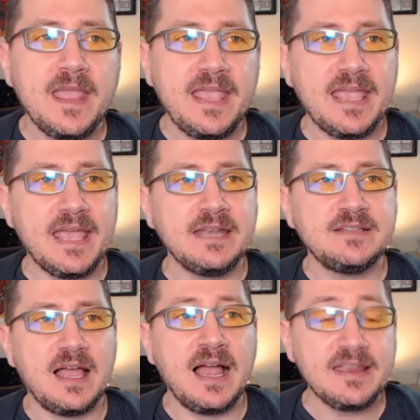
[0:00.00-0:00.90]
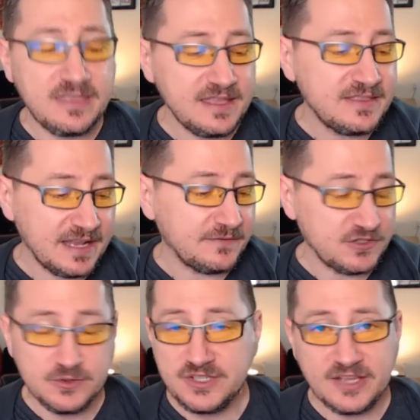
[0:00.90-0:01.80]
And I think that if
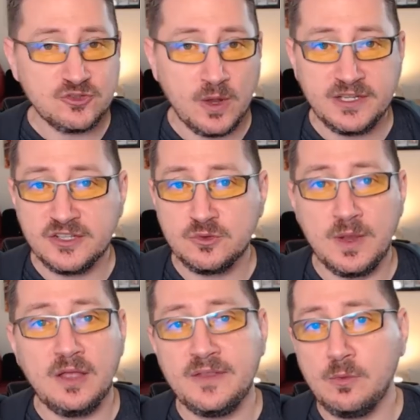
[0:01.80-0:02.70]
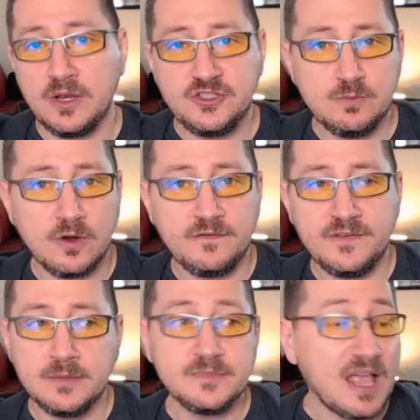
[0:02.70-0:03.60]
Suicide Squad does well and they want to do more
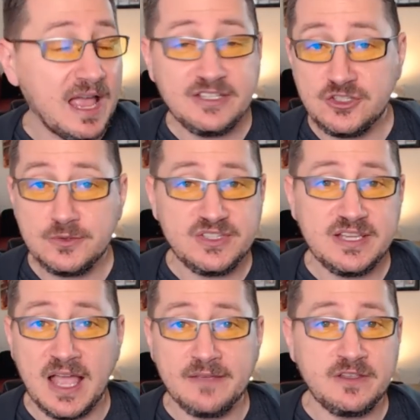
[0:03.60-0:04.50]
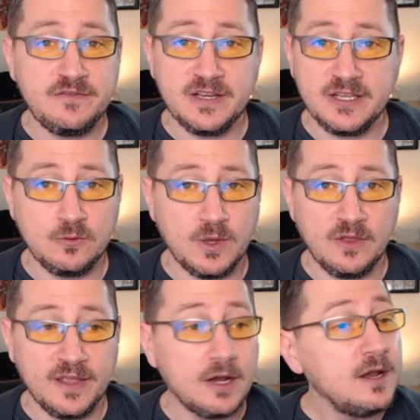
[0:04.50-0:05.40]
films, I do see Ivy fitting in
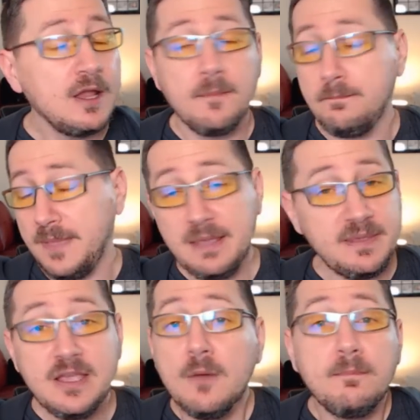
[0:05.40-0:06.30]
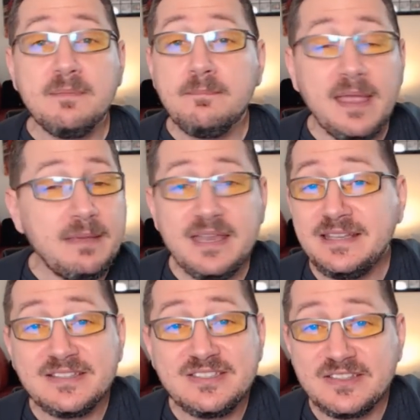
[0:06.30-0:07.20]
well there. Maybe, but maybe it
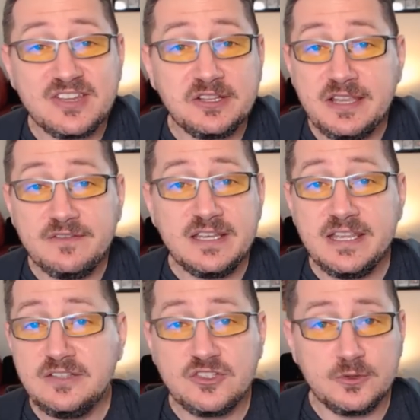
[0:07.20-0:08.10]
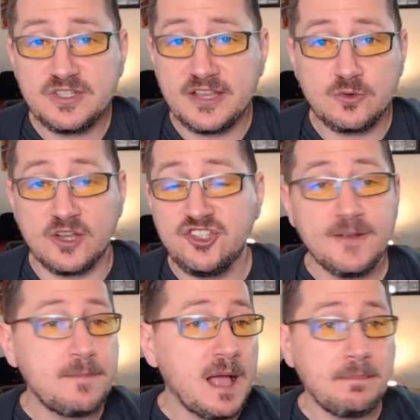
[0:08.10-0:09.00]
doesn't necessarily even need Suicide Squad. She
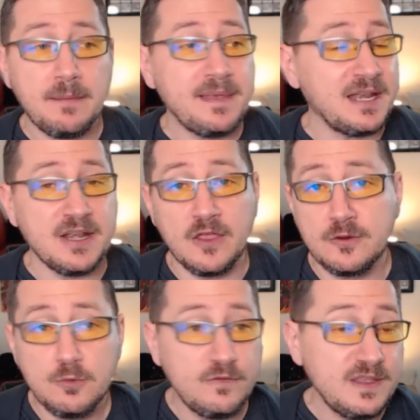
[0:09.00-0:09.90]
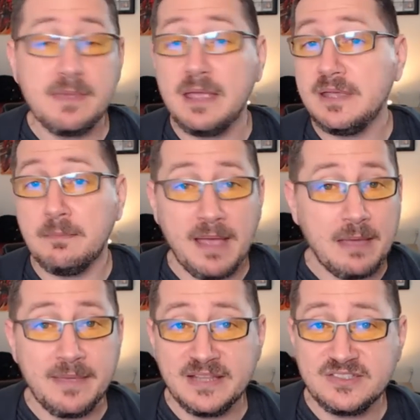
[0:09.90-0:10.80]
could pop up in another movie, maybe a
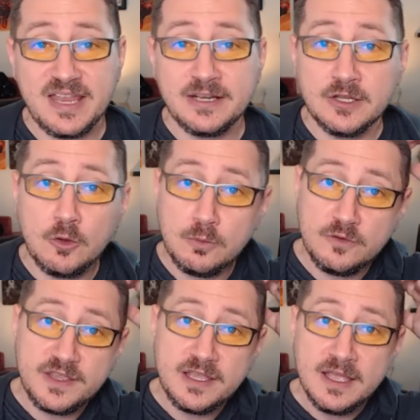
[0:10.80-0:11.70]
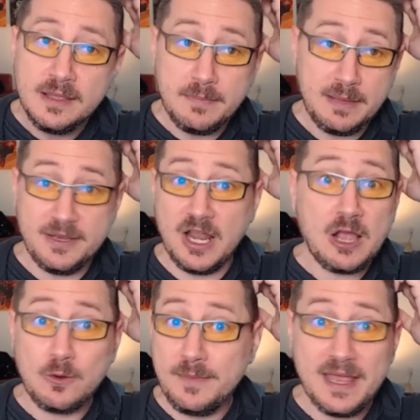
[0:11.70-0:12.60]
Batman standalone movie, maybe an
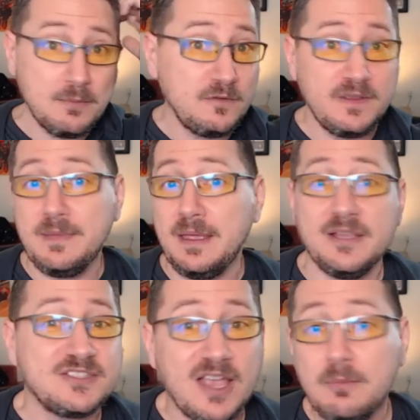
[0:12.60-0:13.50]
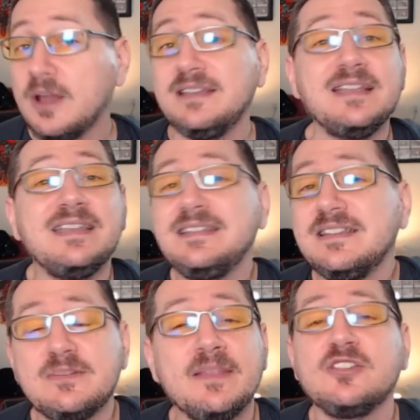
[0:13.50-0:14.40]
Aquaman movie, maybe a Cyber. It, it
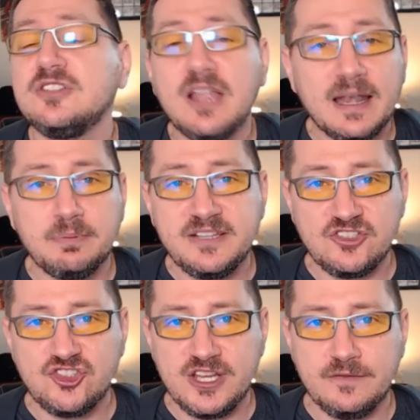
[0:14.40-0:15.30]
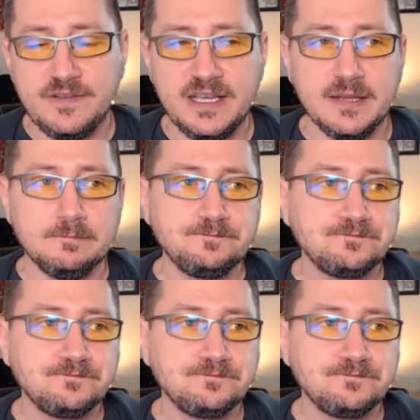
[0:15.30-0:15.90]
doesn't matter. There's a lot of places she could fit in.